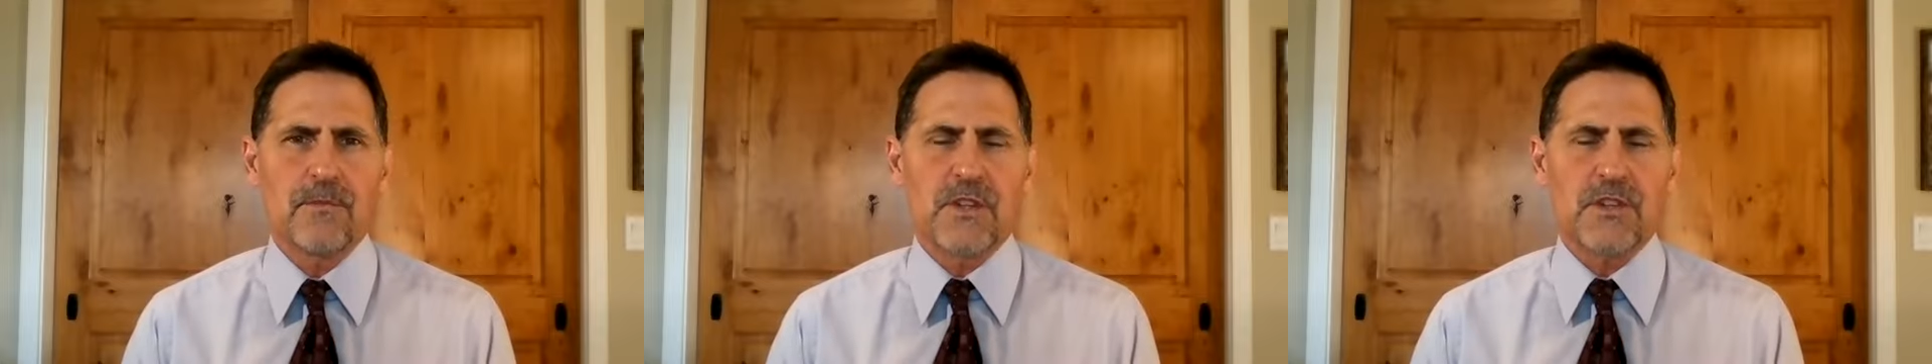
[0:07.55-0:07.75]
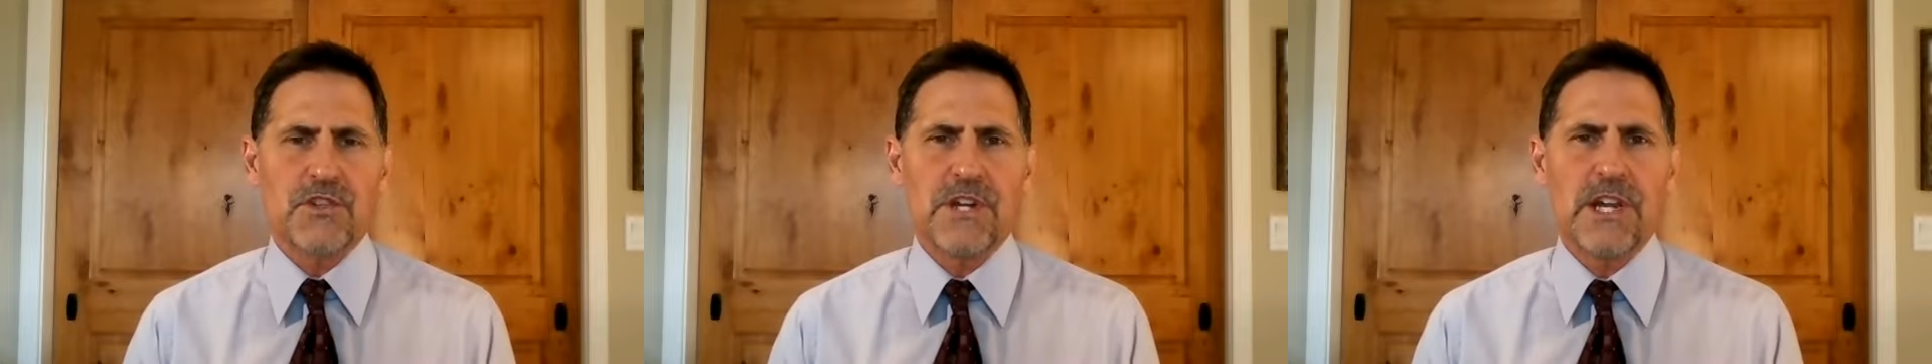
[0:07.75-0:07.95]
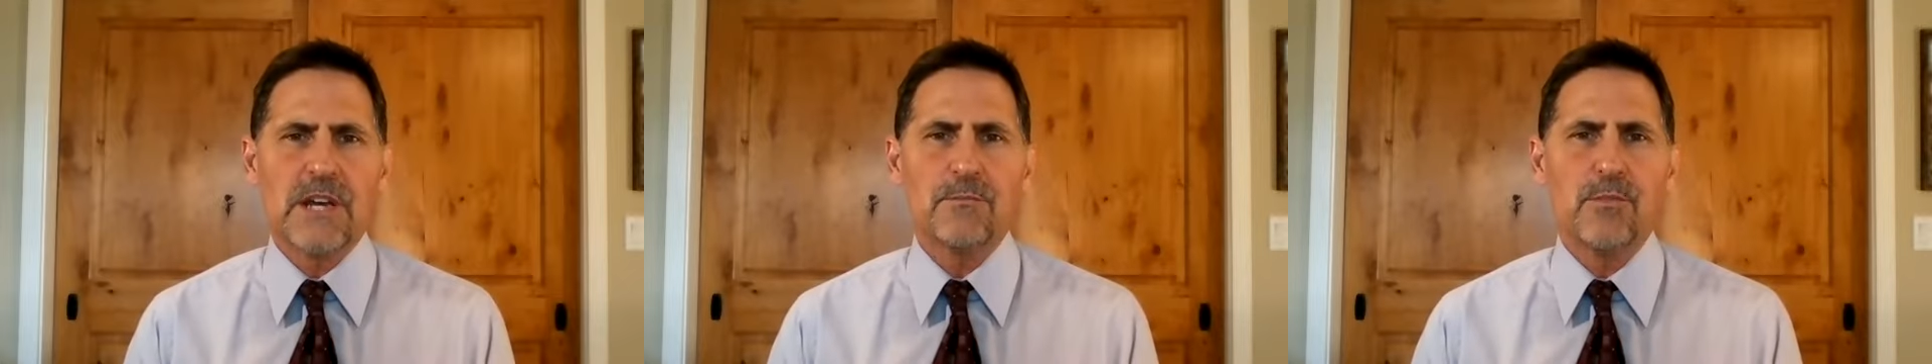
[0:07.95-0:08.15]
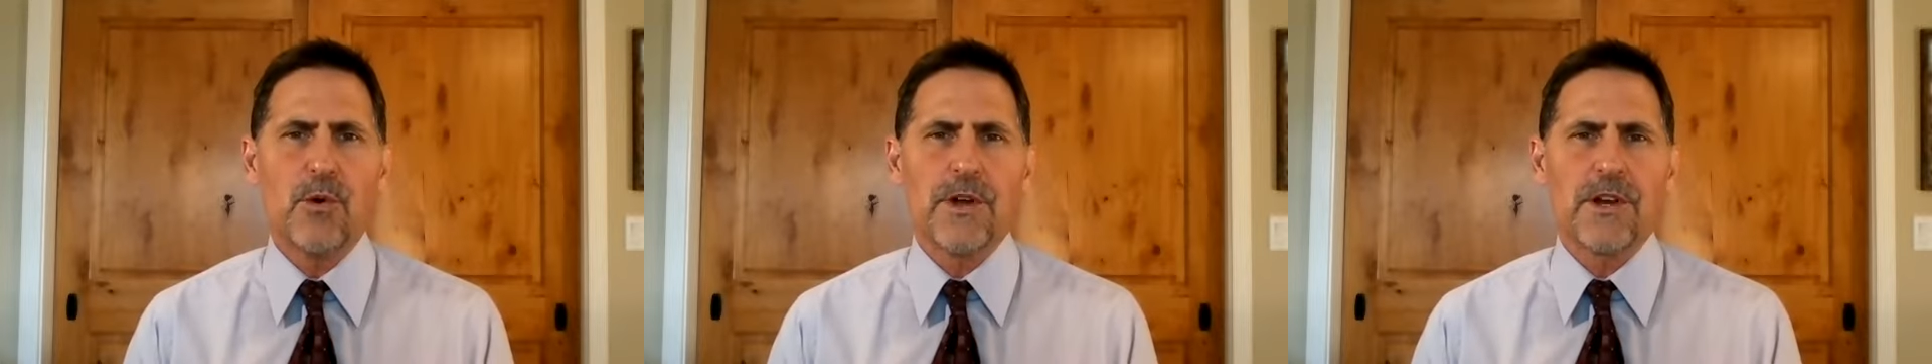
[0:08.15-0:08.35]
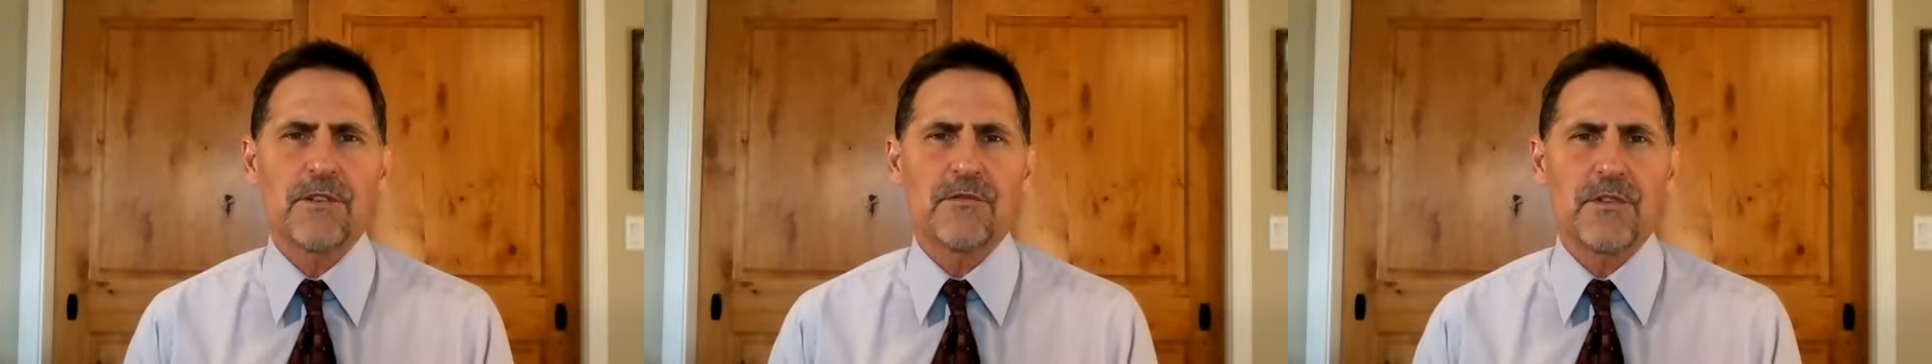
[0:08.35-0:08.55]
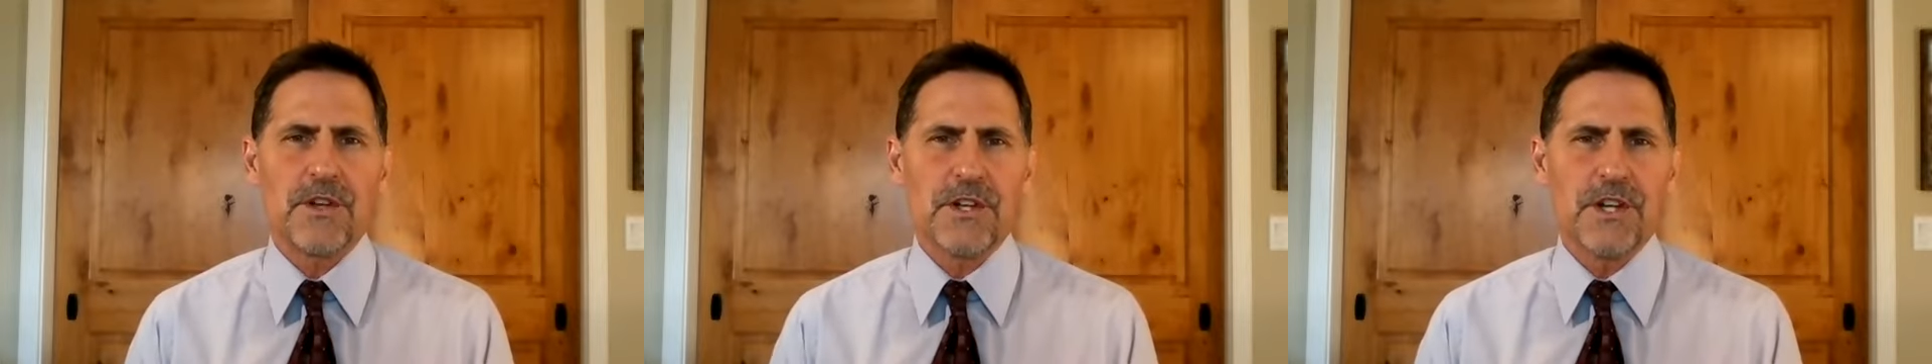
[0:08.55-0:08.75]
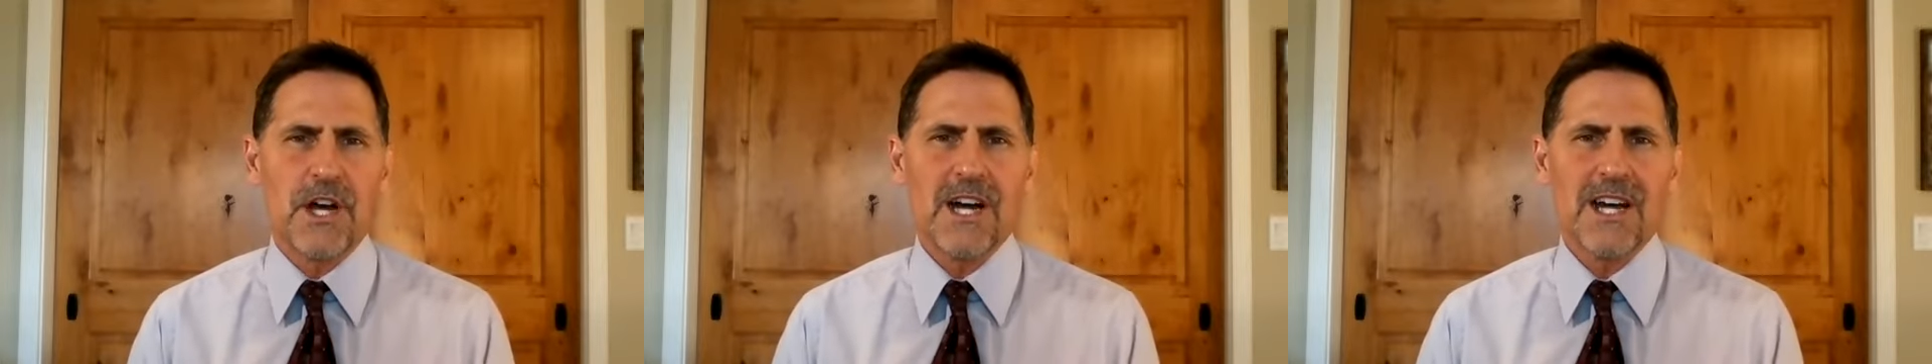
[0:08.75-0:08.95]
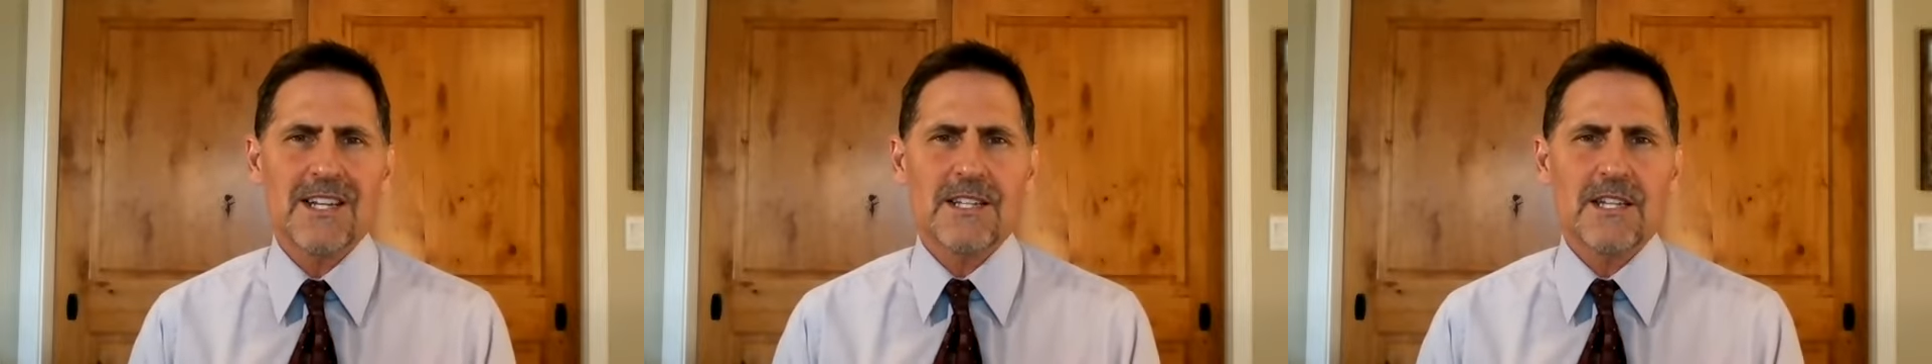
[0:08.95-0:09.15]
the standpoint of
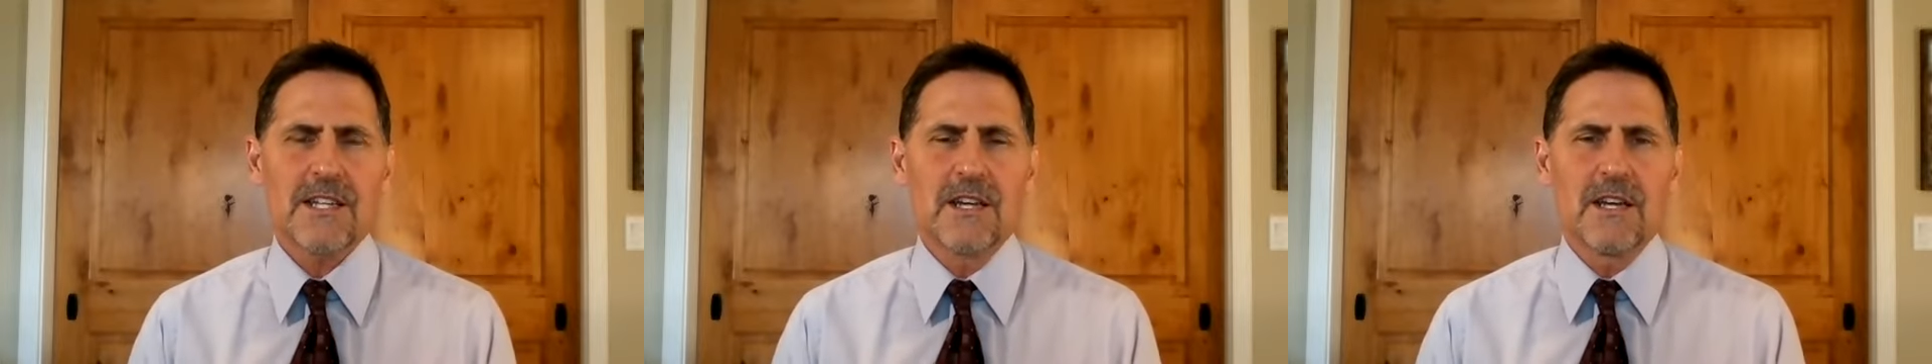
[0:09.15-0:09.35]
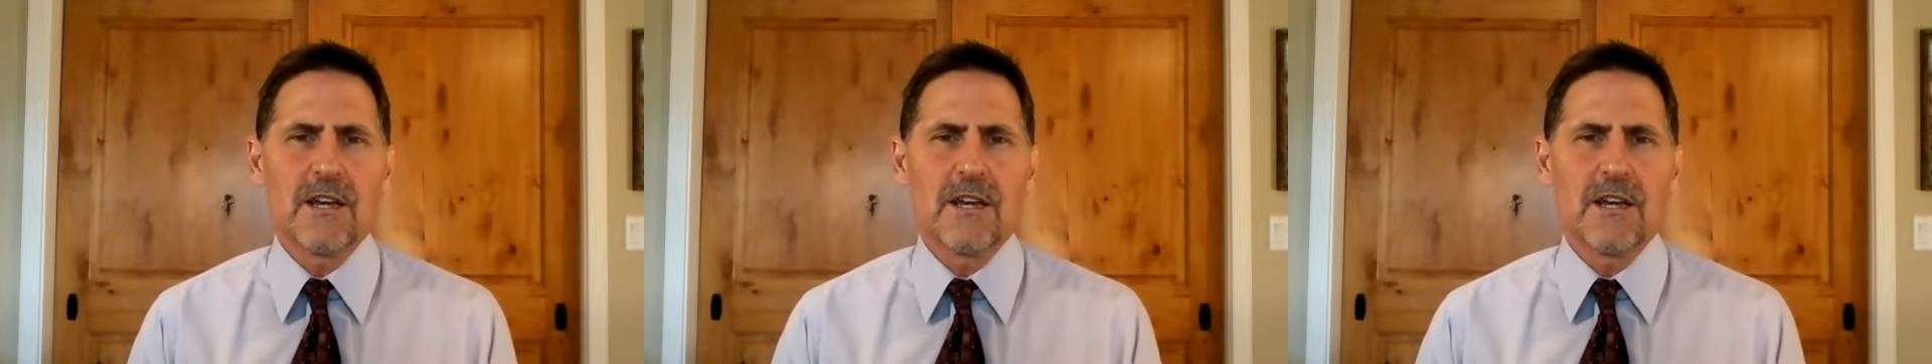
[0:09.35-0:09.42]
not